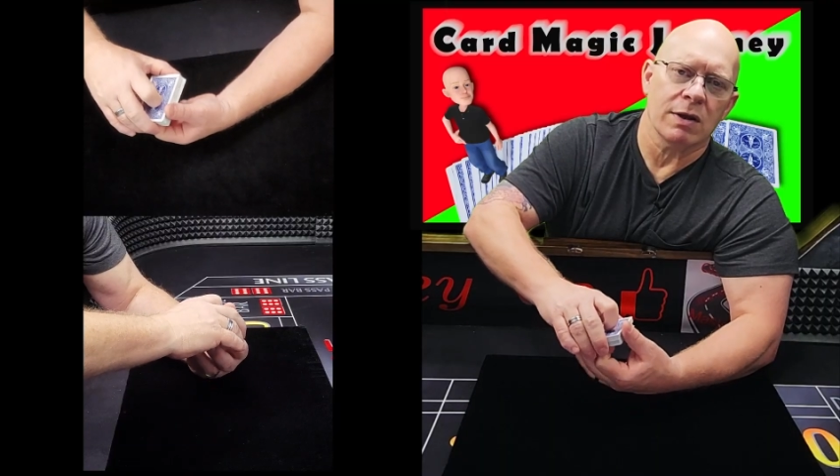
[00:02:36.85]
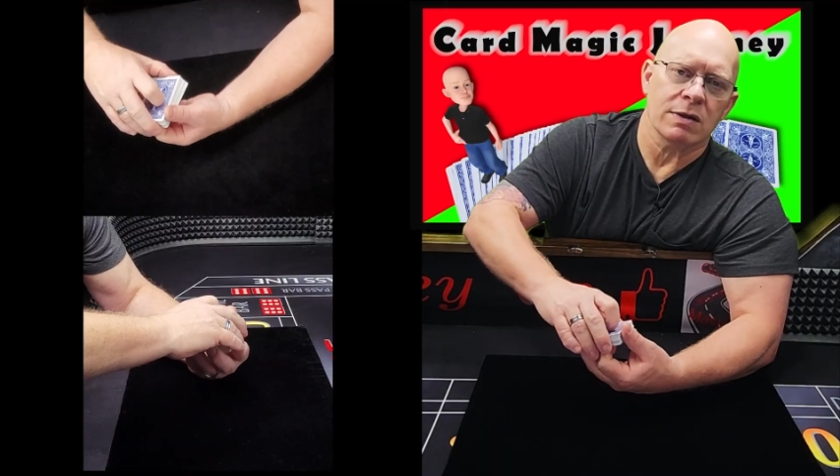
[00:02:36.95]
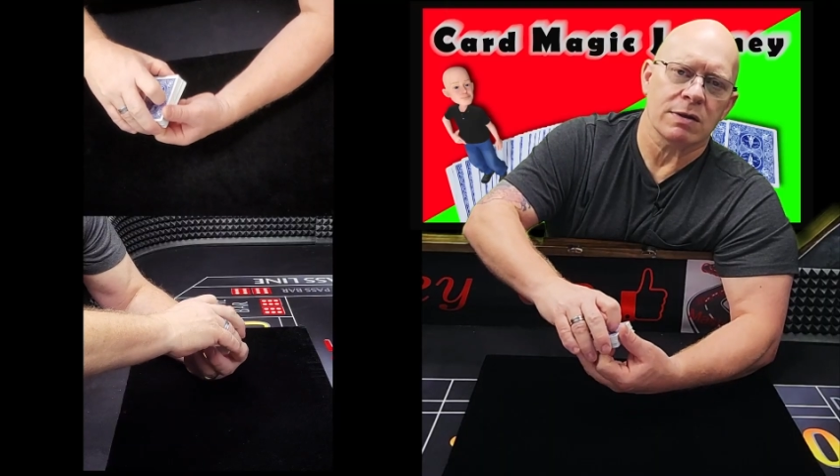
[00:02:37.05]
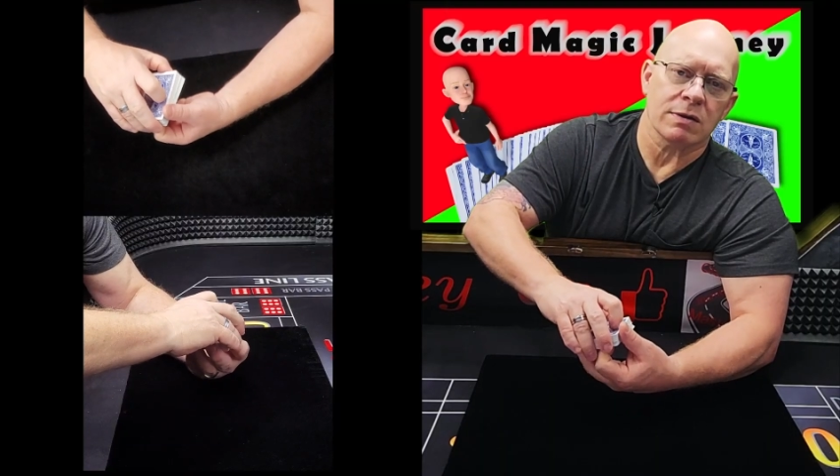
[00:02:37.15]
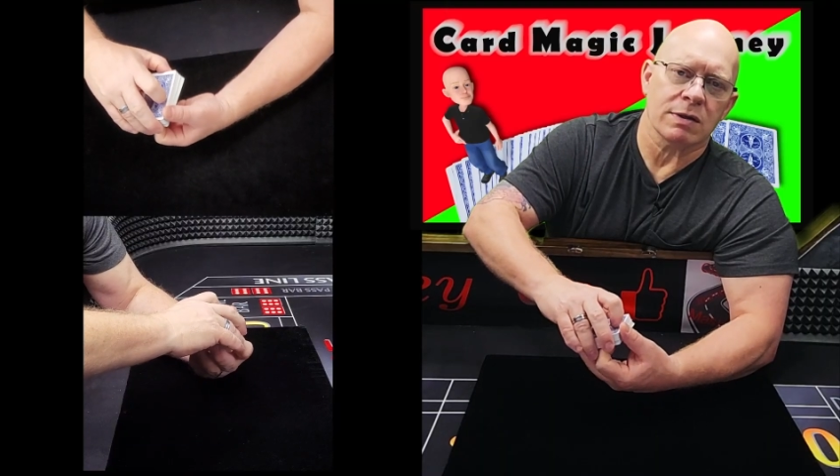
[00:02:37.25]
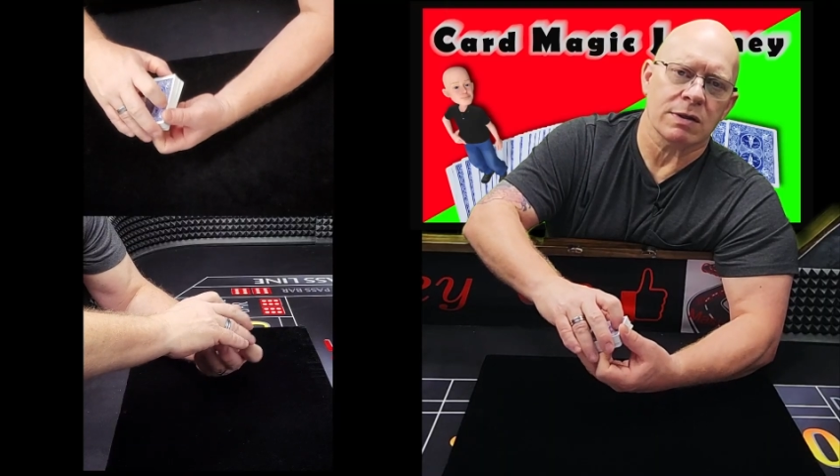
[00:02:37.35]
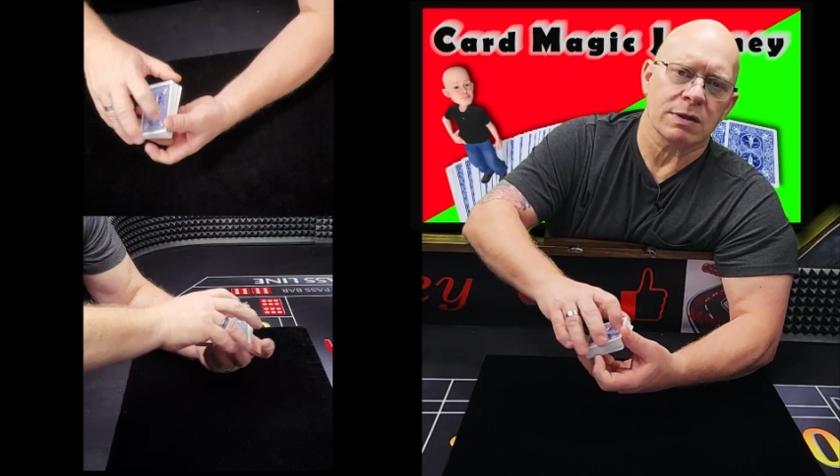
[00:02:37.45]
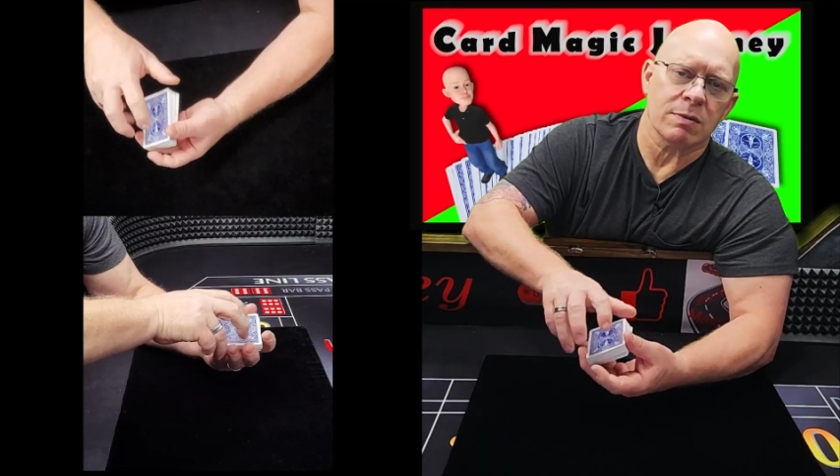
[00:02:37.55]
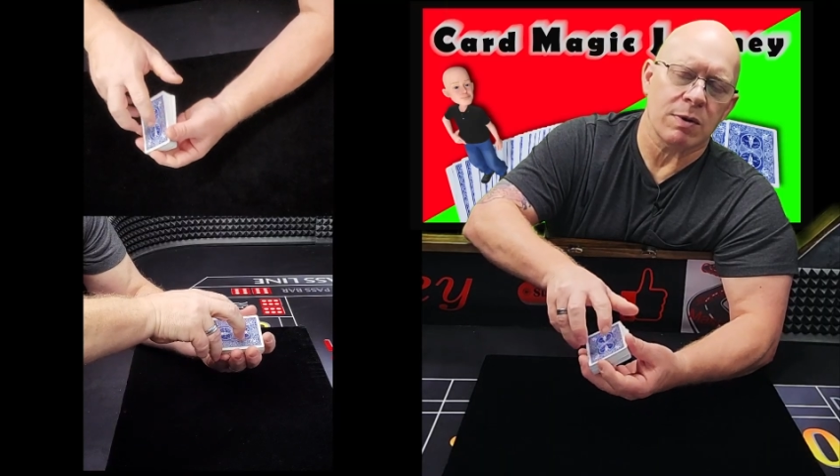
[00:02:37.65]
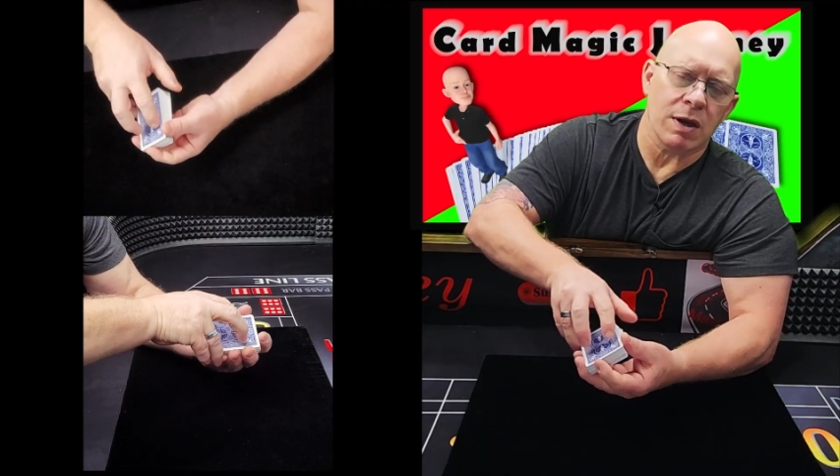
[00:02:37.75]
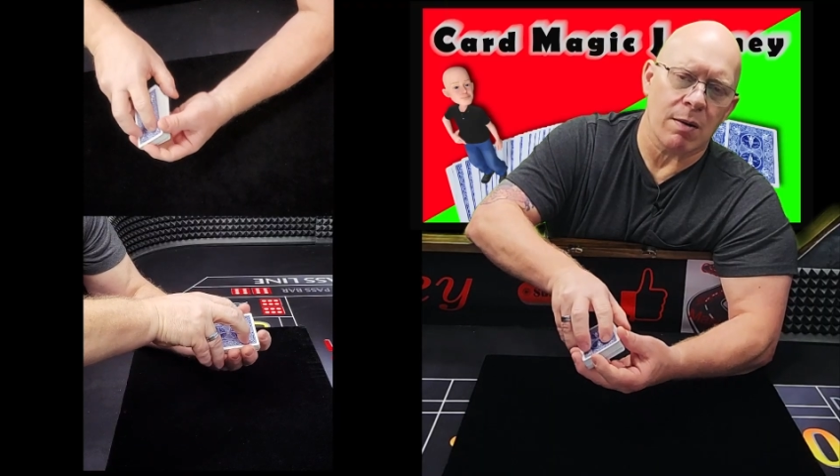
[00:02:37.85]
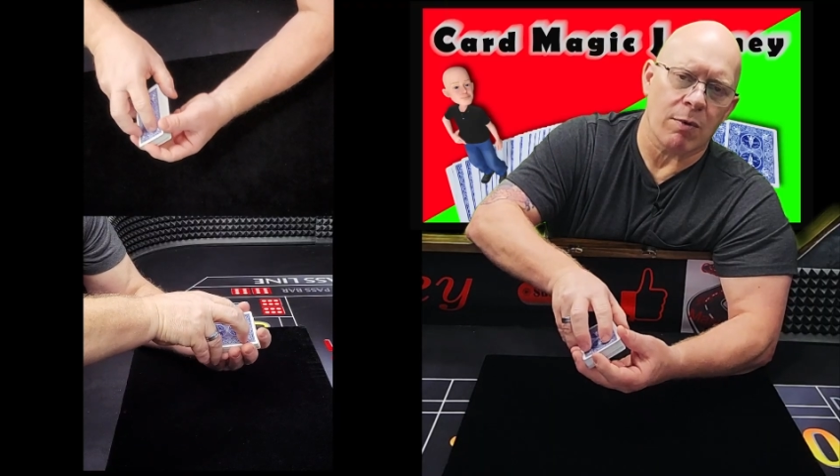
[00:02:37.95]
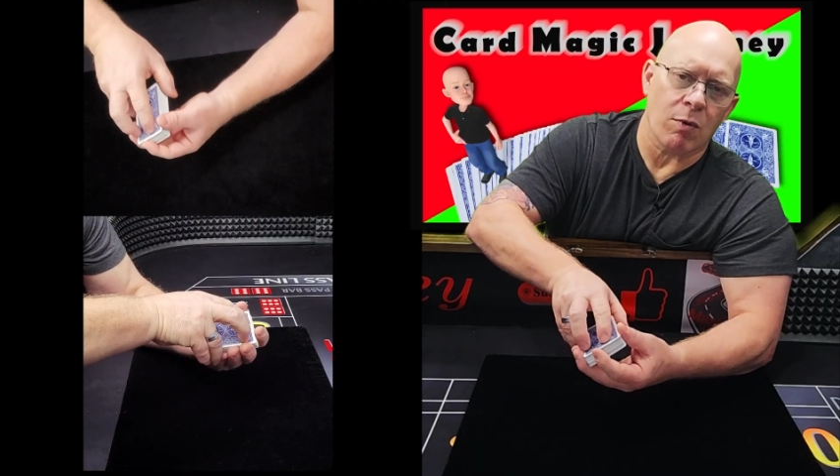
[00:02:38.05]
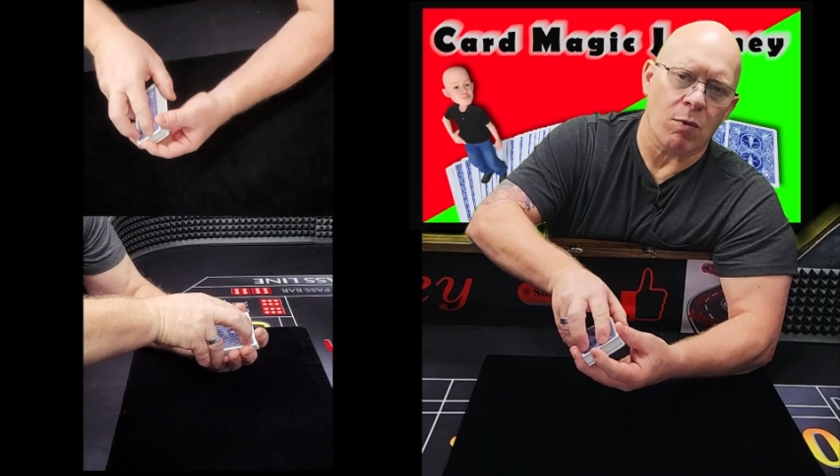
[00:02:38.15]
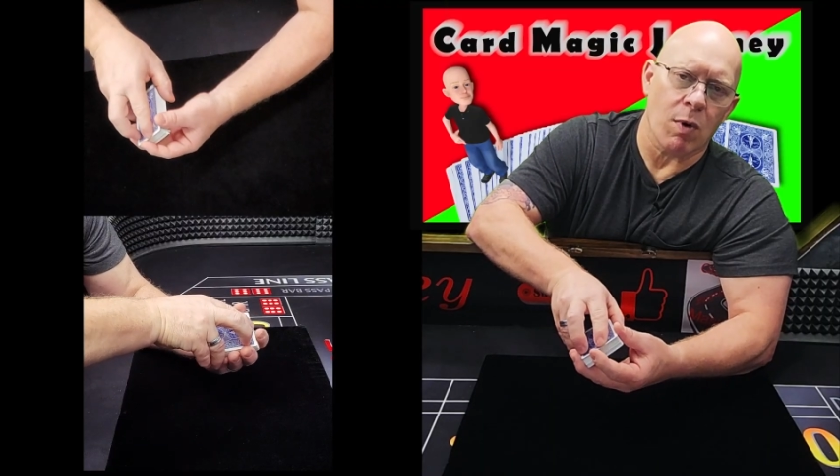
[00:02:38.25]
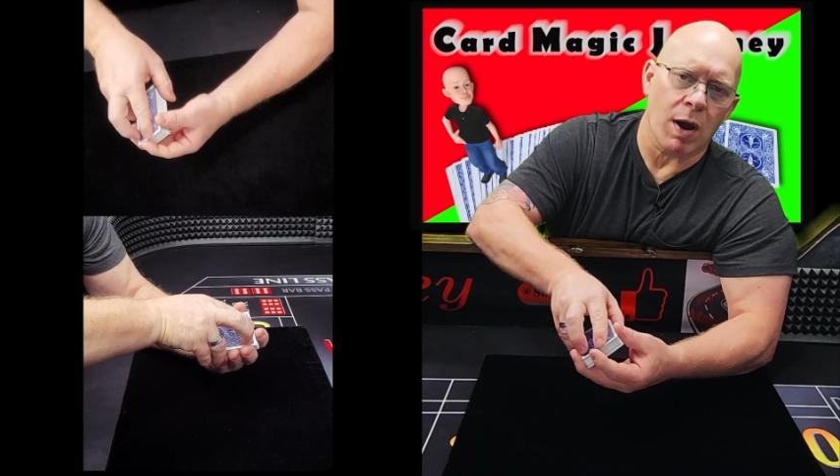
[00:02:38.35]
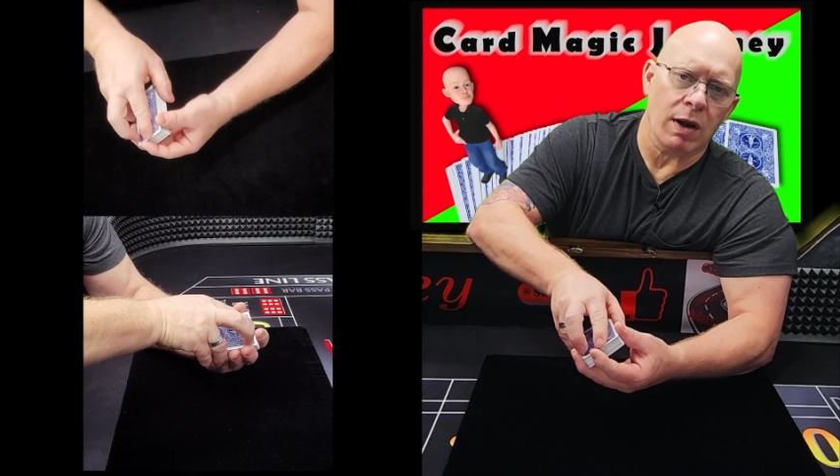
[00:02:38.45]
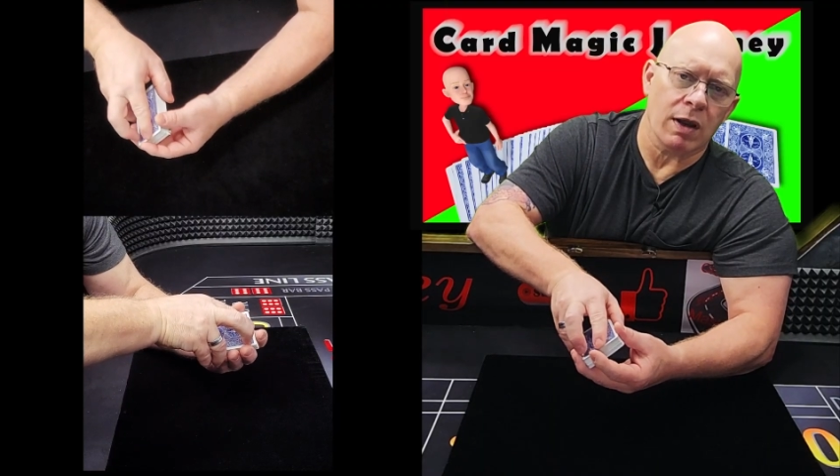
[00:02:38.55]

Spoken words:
So this is gonna be number one,